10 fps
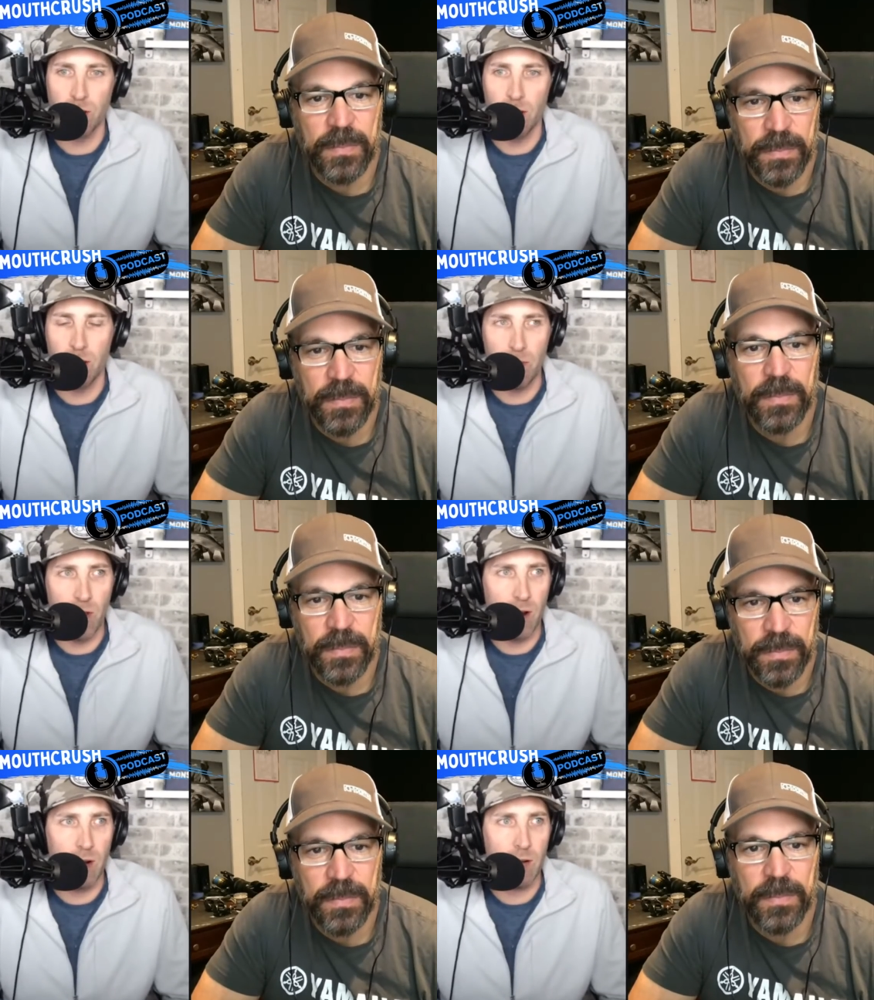Speaker 1: up
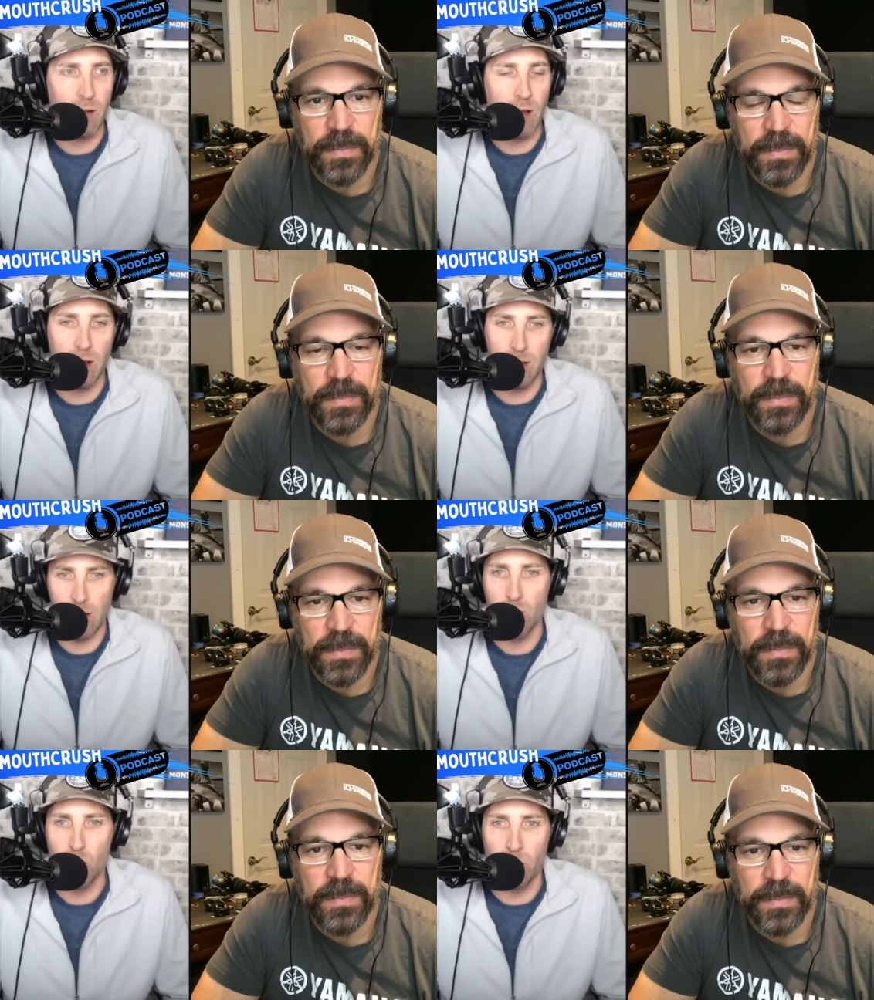there uh, in
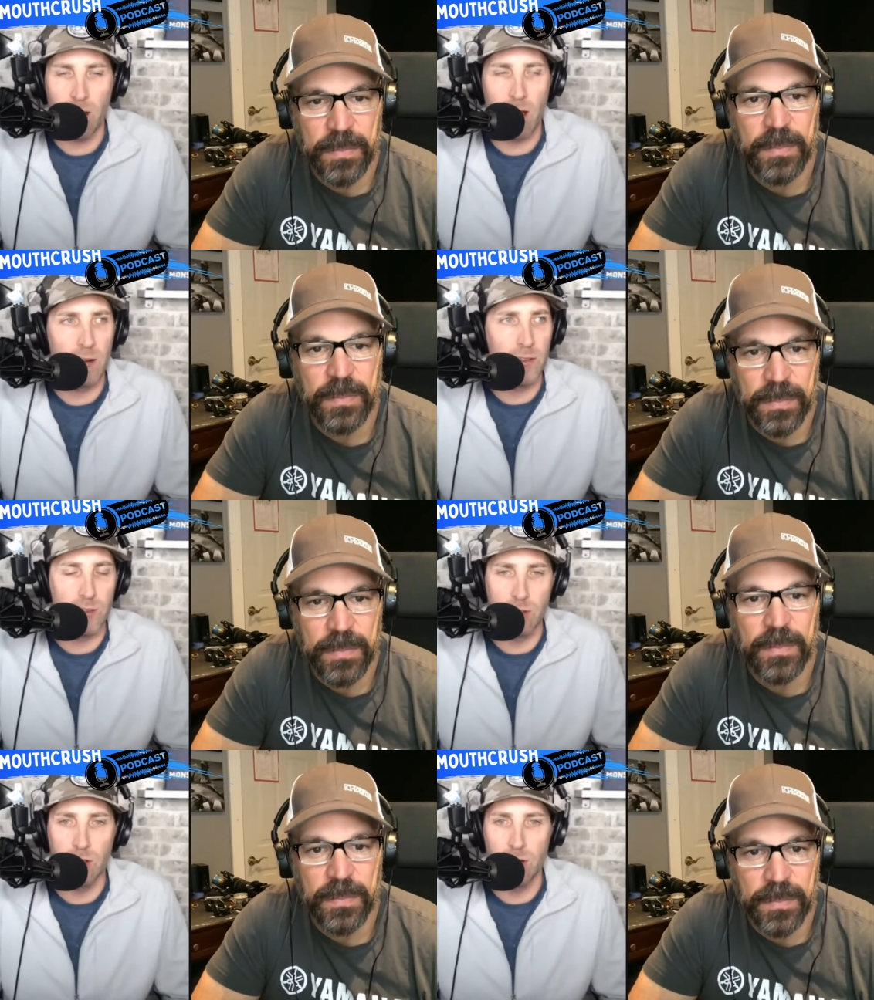Door County, you
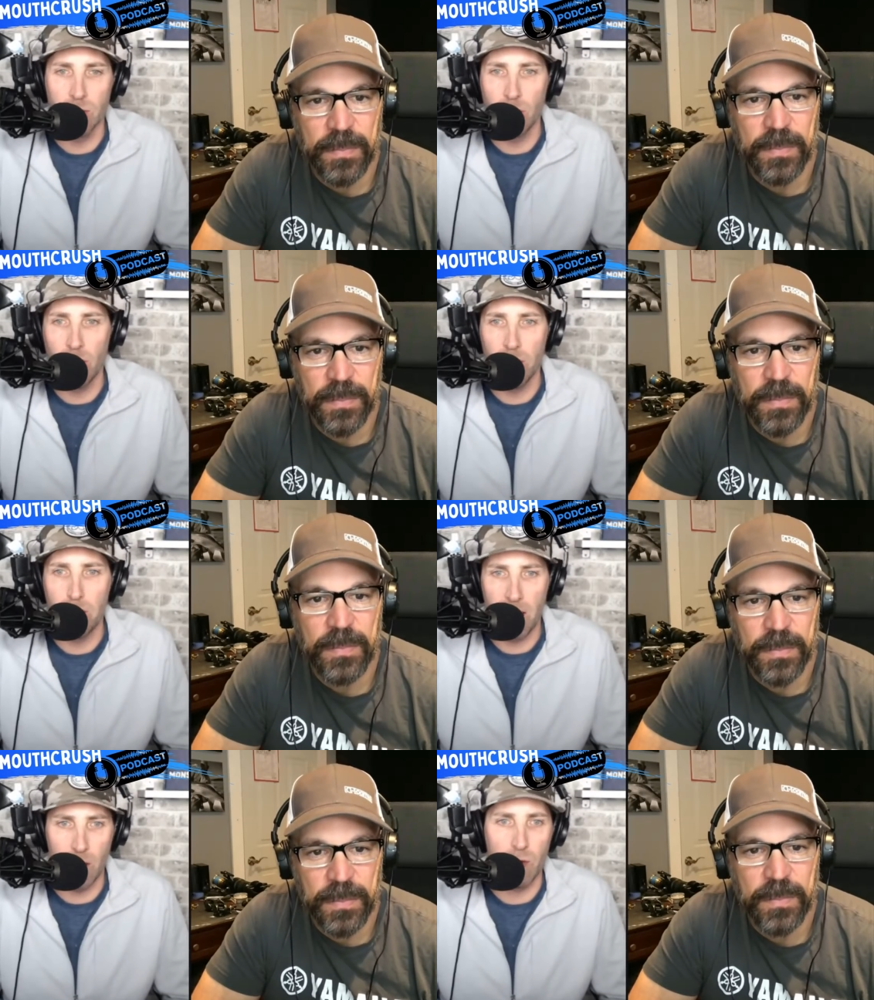know, uh, Bay
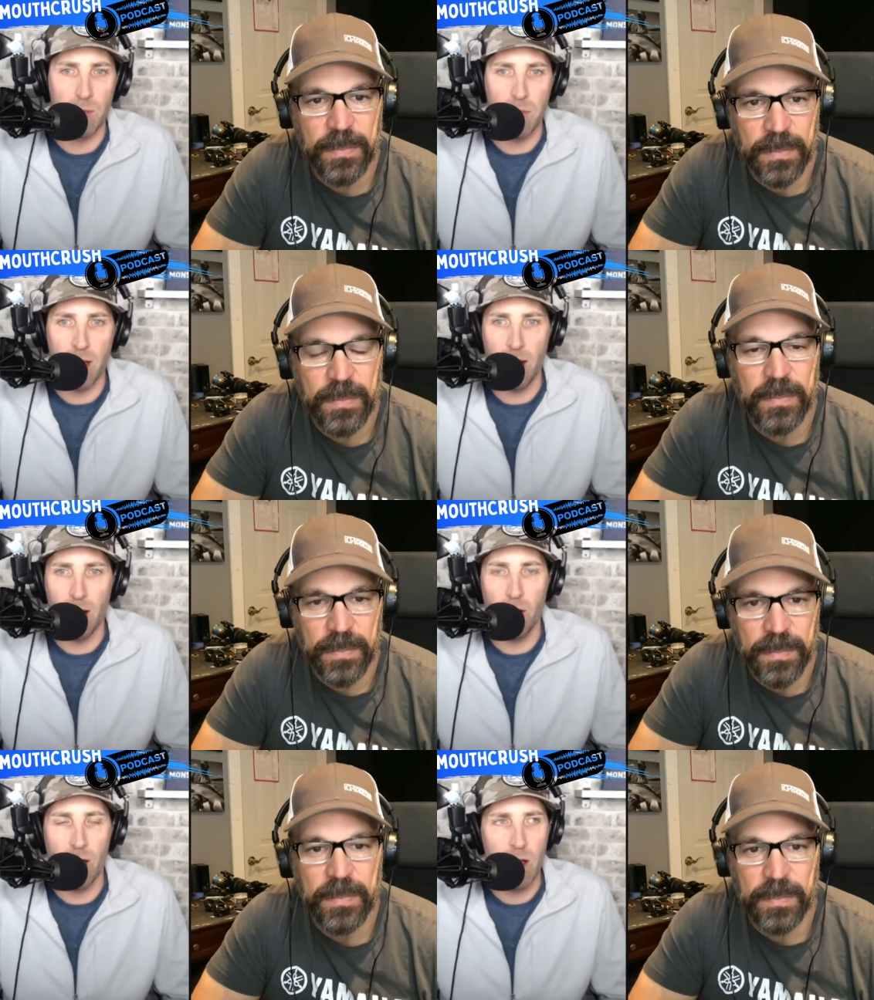of Green Bay
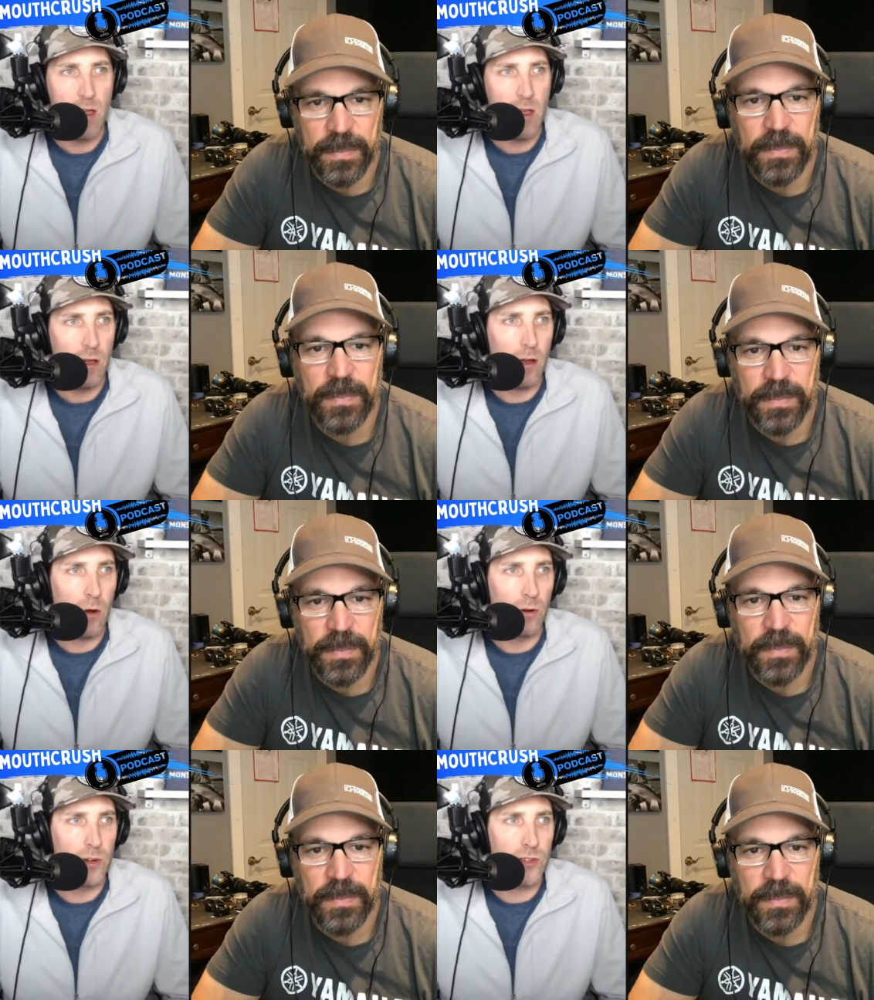area. Of
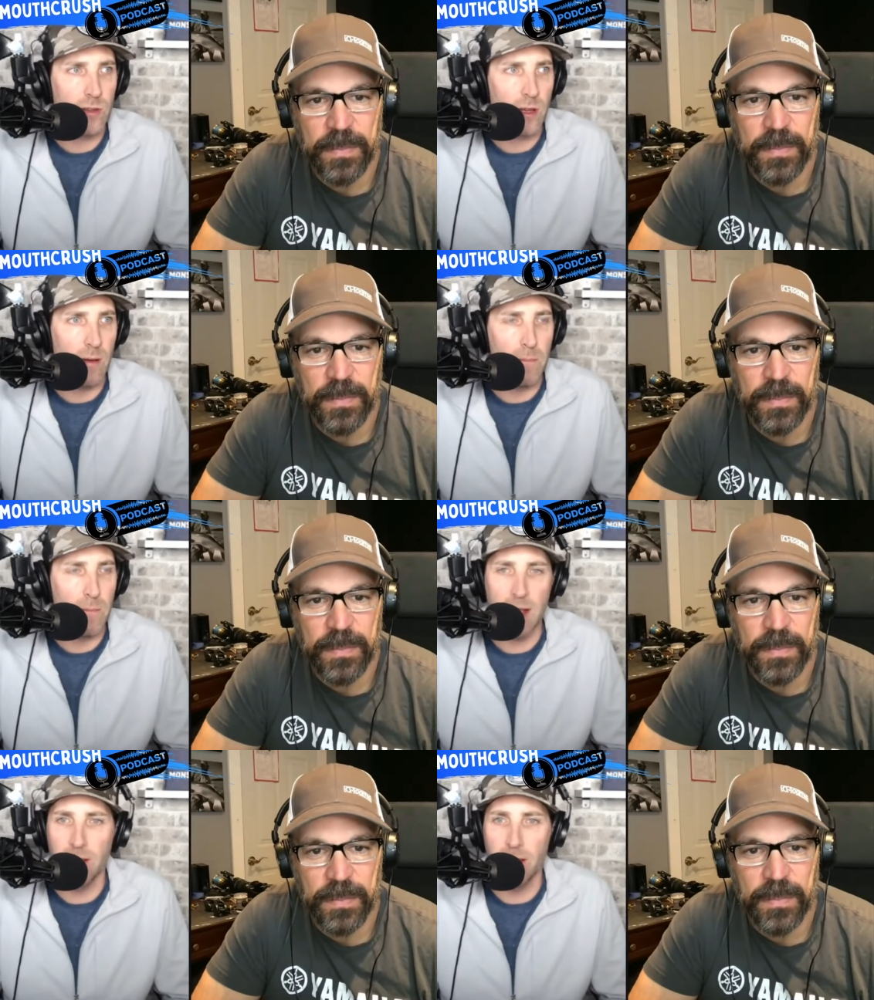course, uh, Bay de
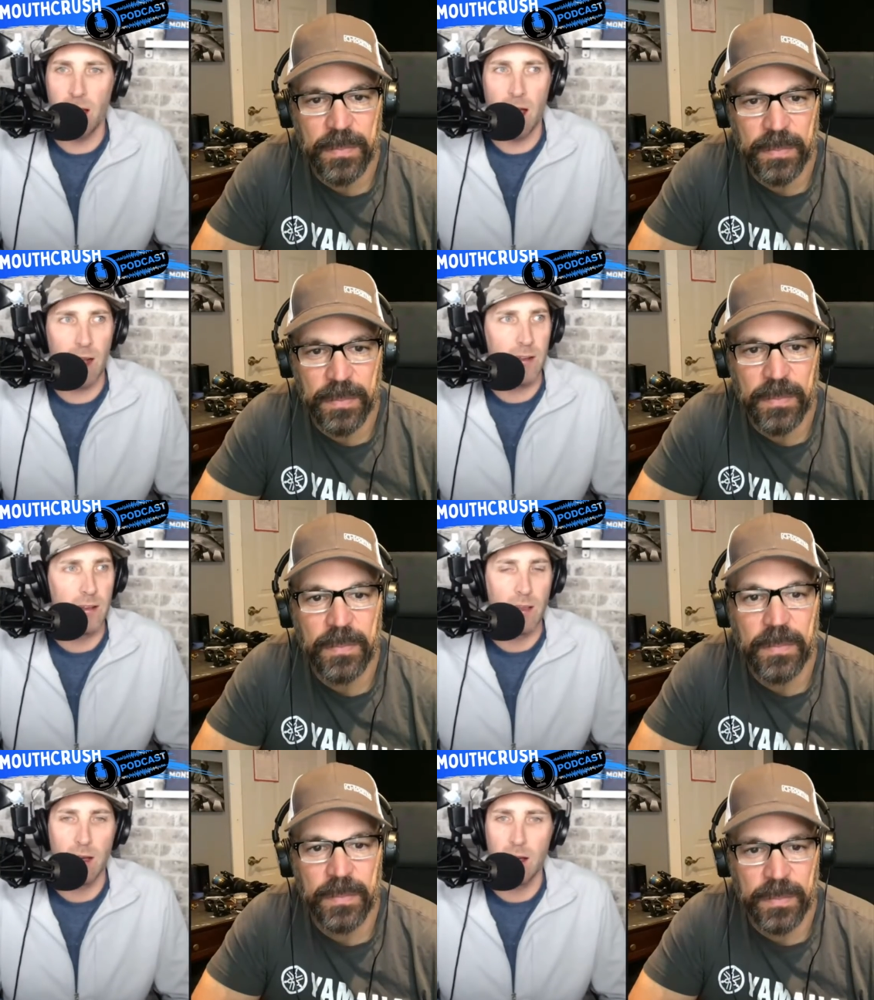Noc,
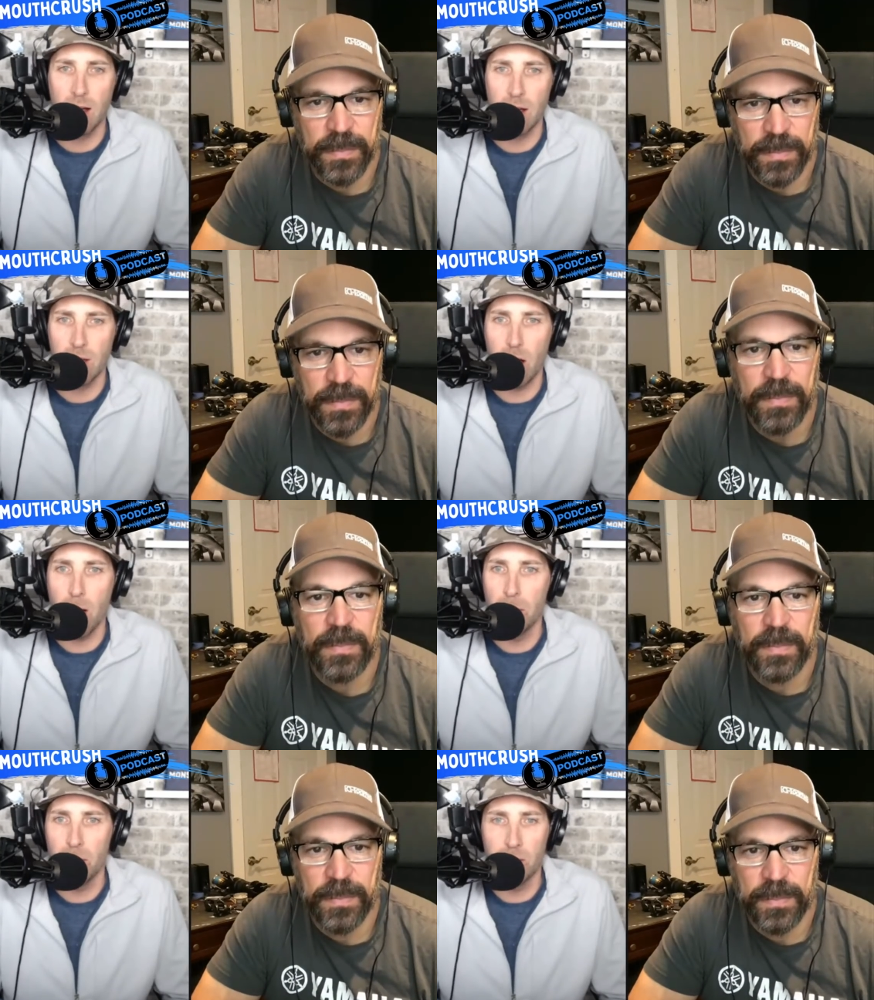uh,
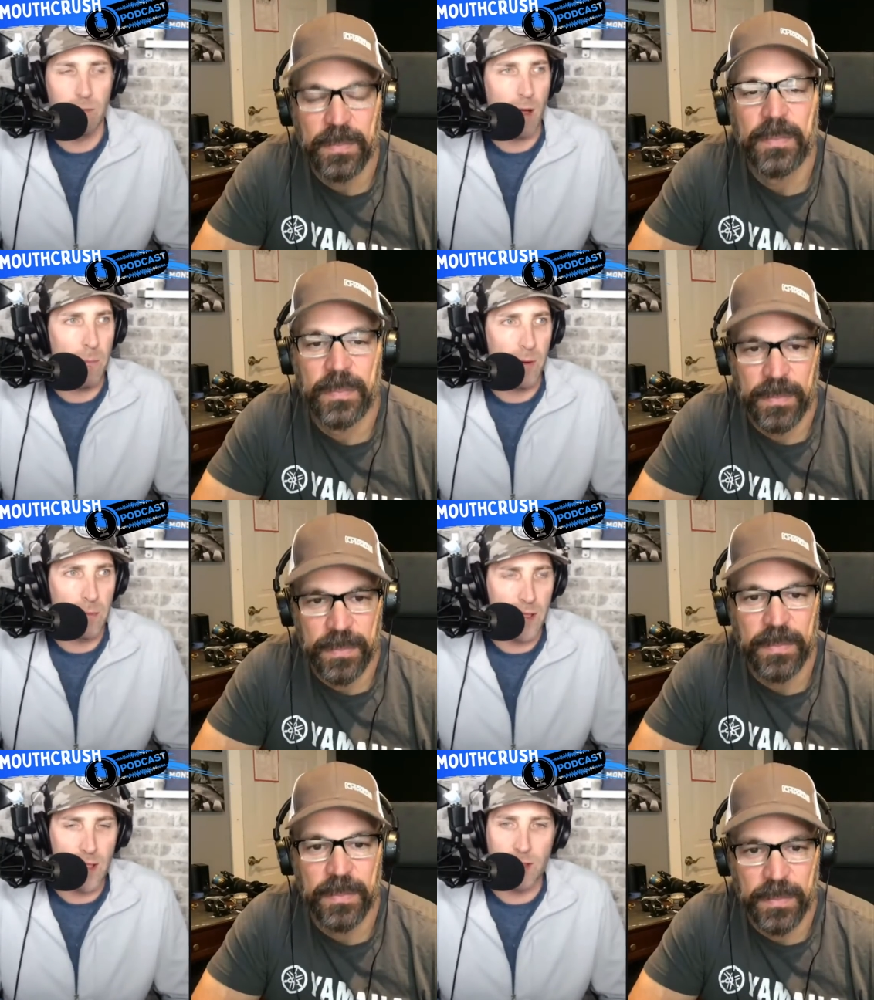upper Upper
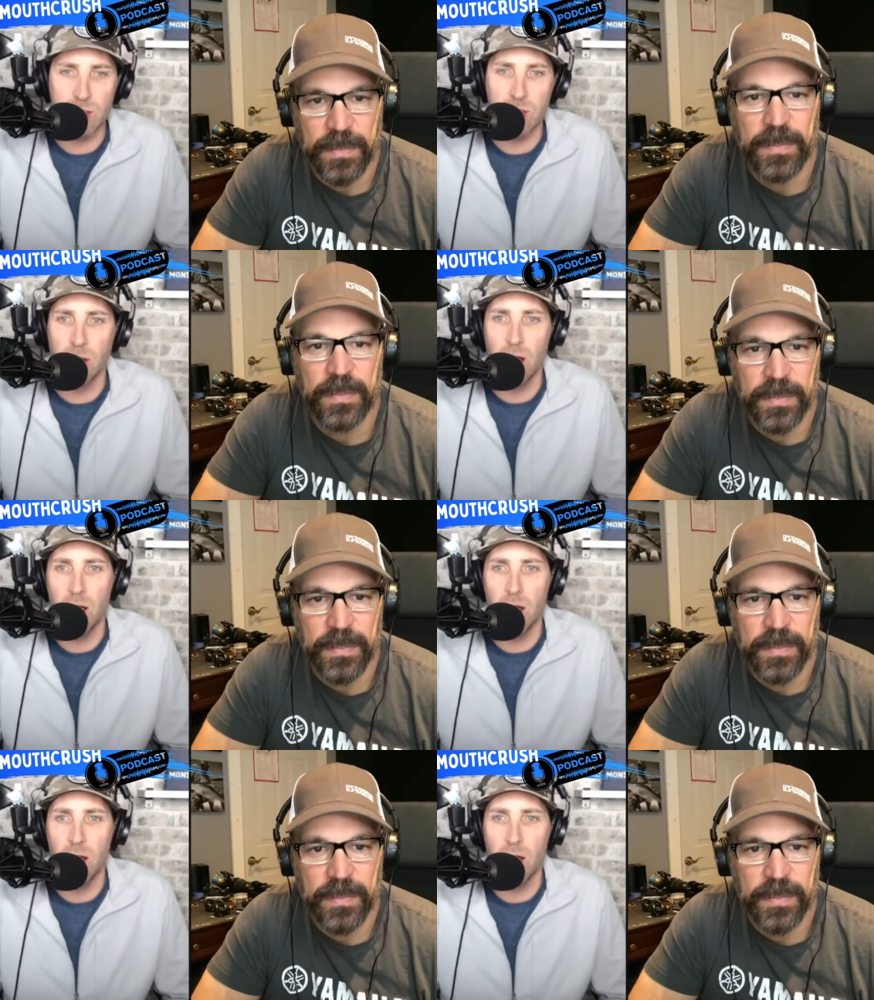Peninsula